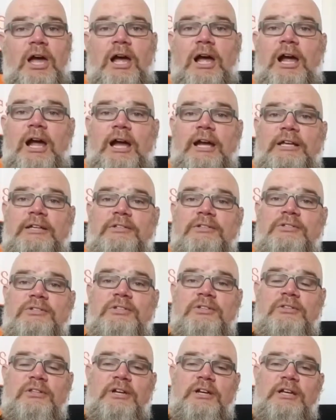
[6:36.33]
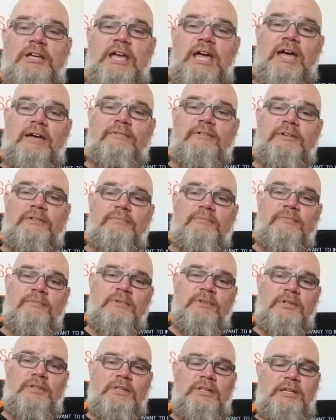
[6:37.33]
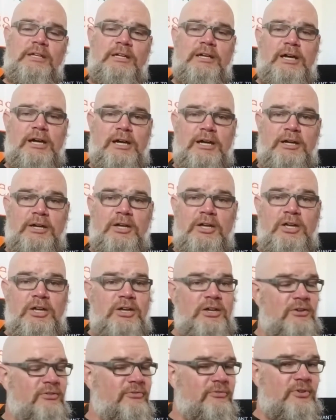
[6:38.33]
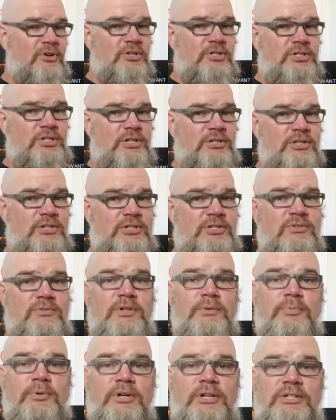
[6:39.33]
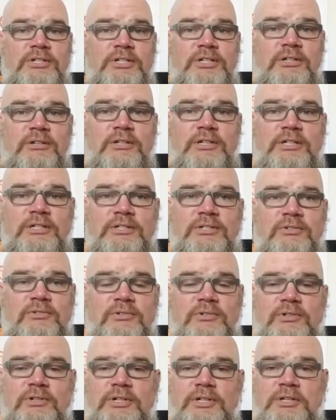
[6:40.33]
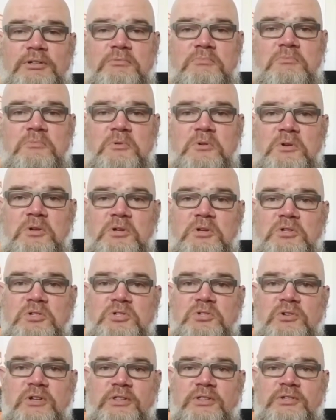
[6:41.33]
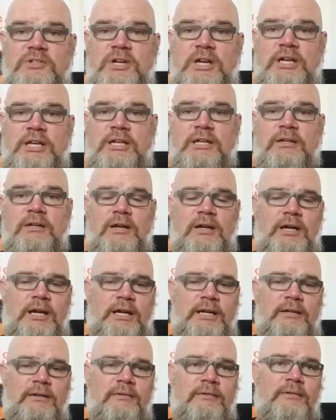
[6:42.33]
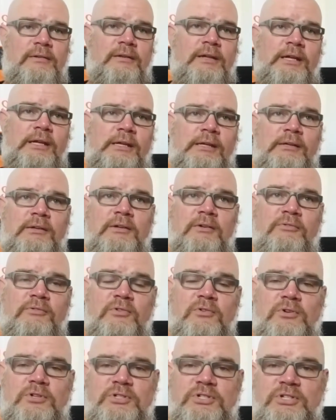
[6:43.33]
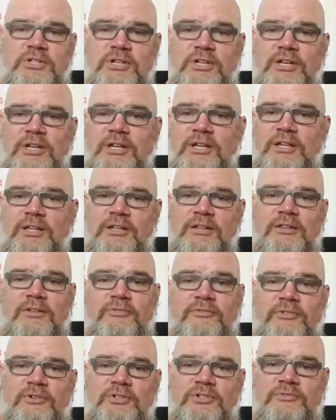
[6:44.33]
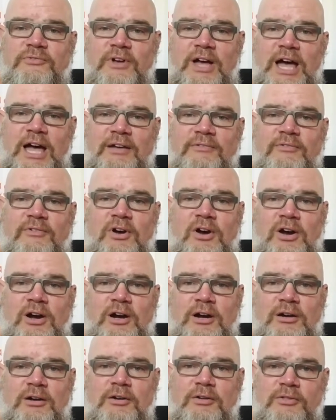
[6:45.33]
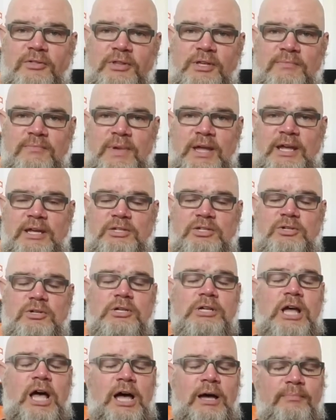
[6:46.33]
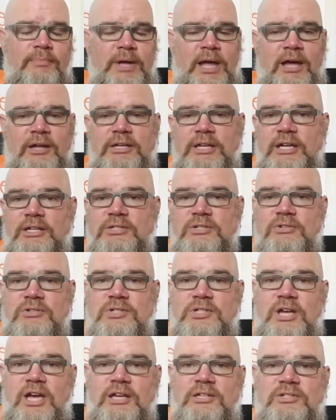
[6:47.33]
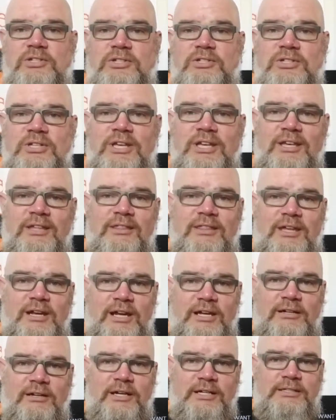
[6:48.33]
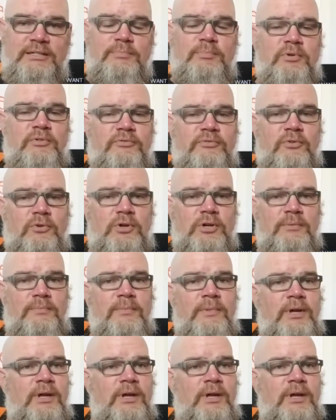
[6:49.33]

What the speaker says: All right, so there you have it. The first in this three-part series on strength training. All right, and of course, the first 5 are the major compound exercises that I like to perform.